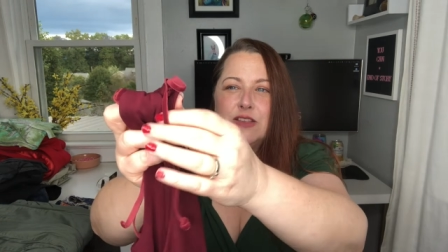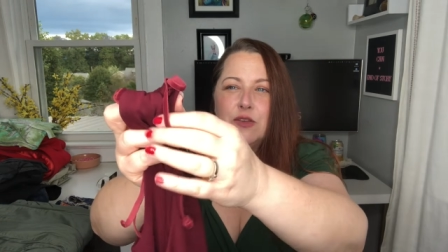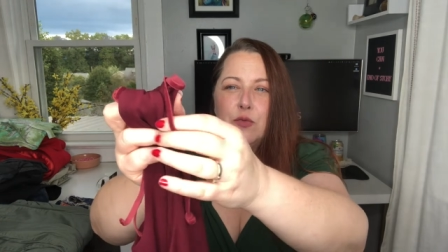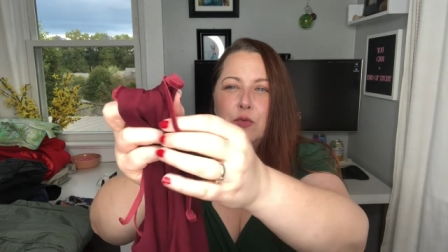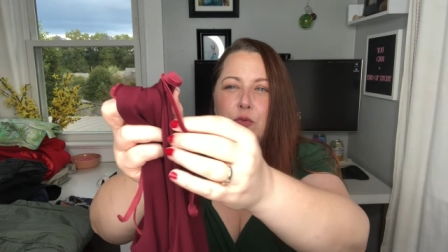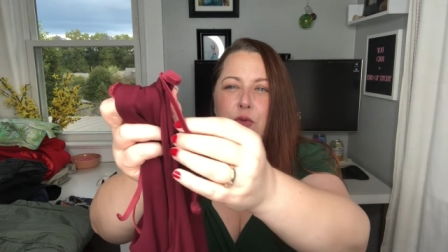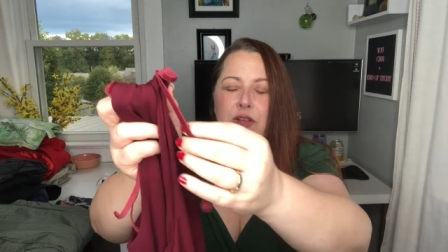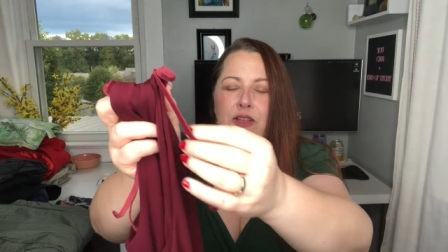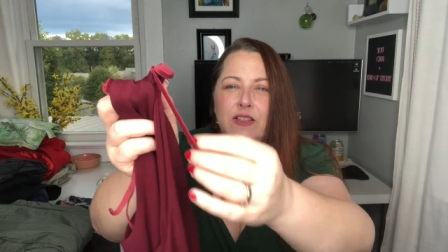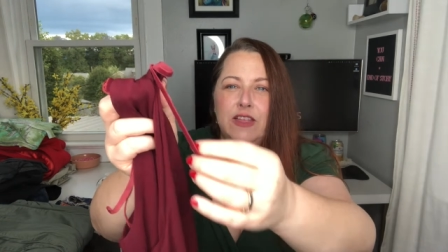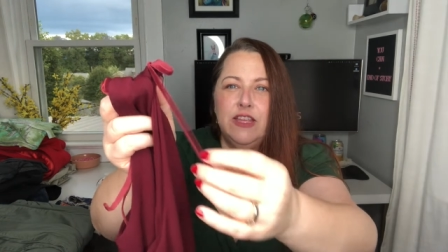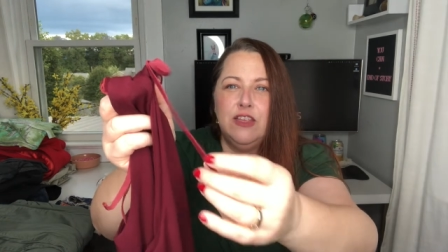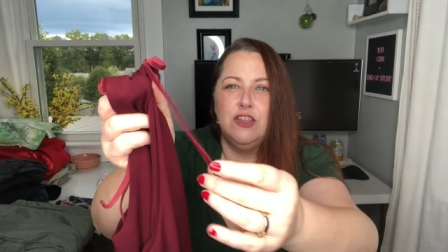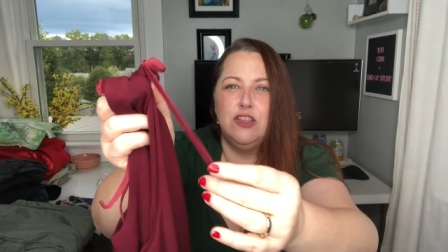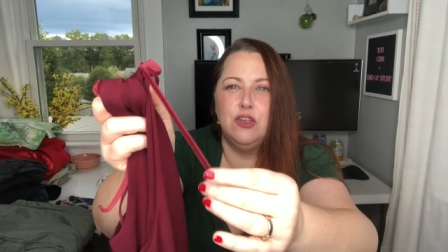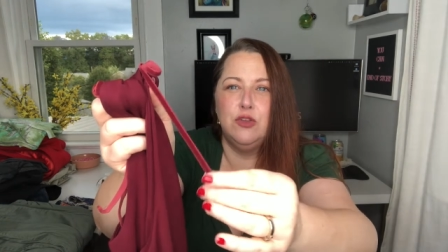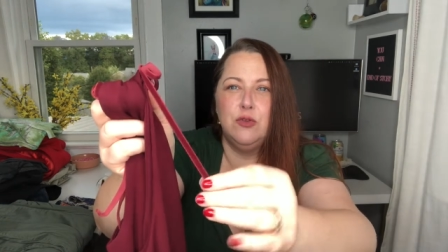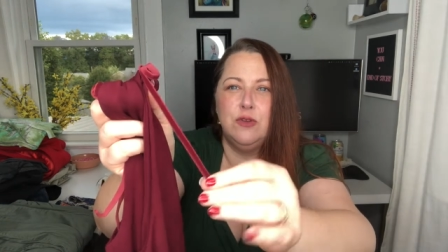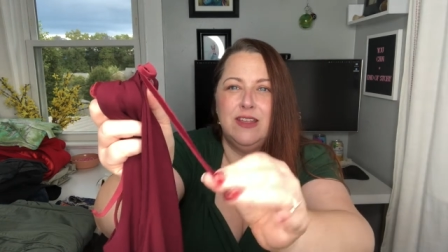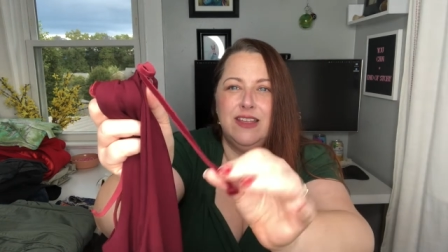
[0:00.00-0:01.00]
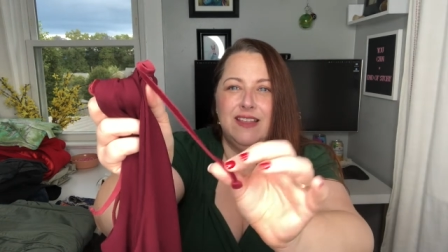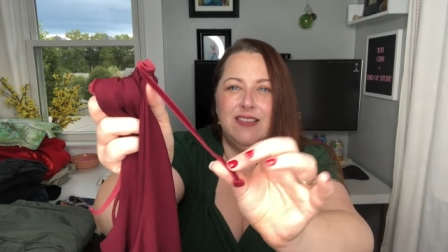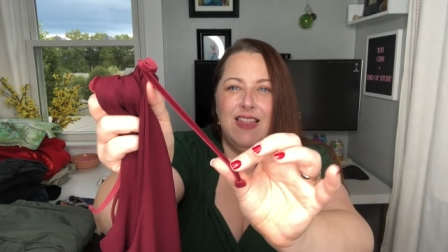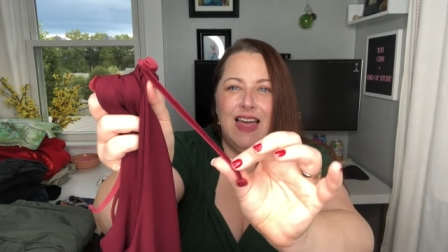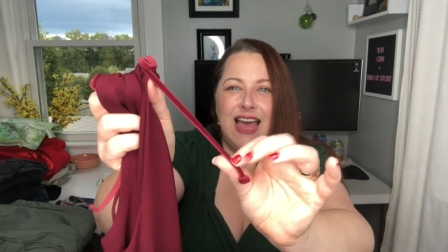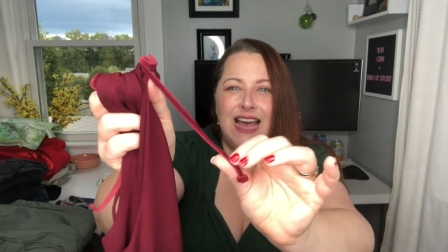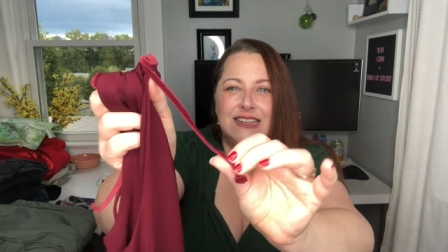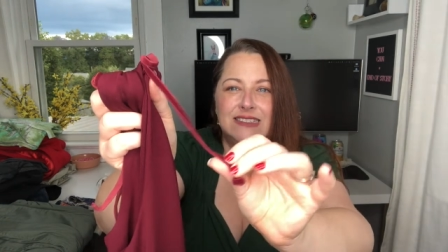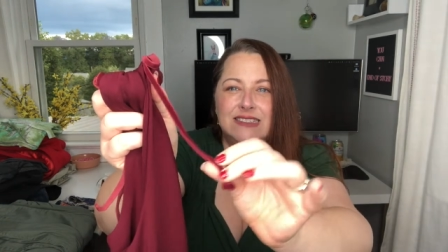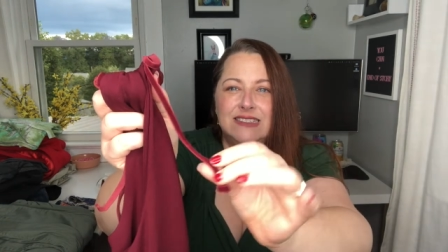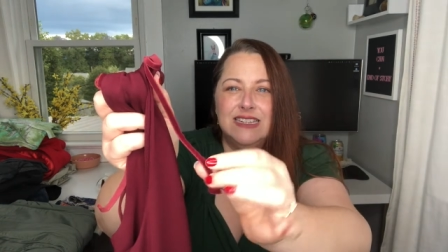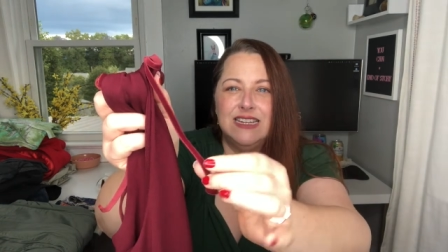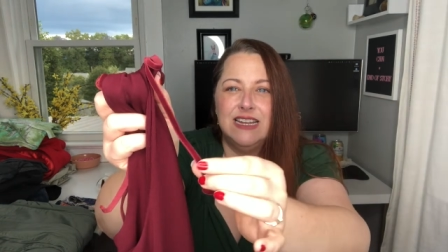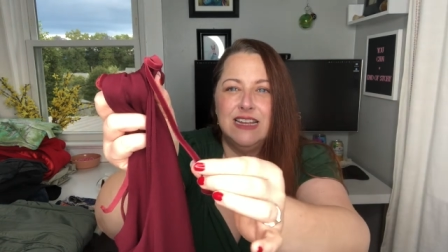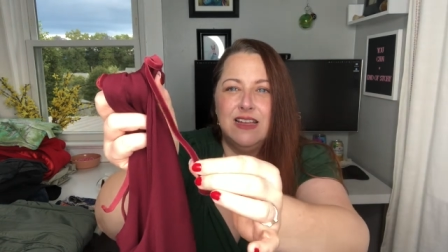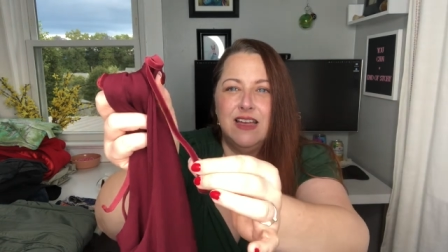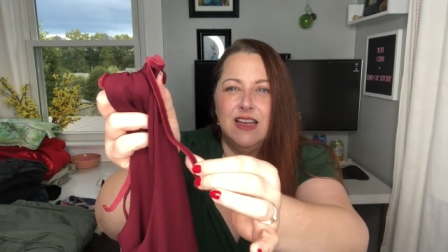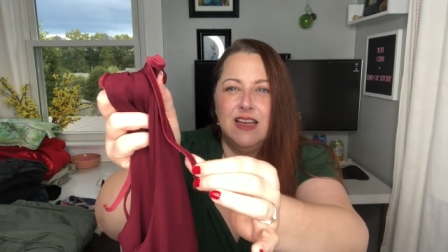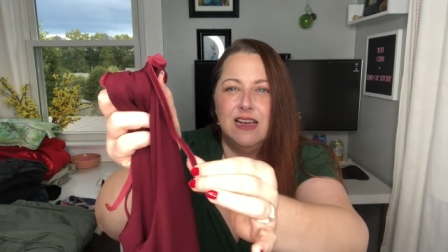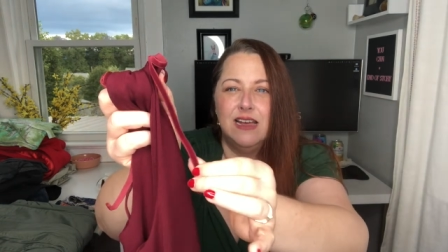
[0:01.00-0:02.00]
really cute elastic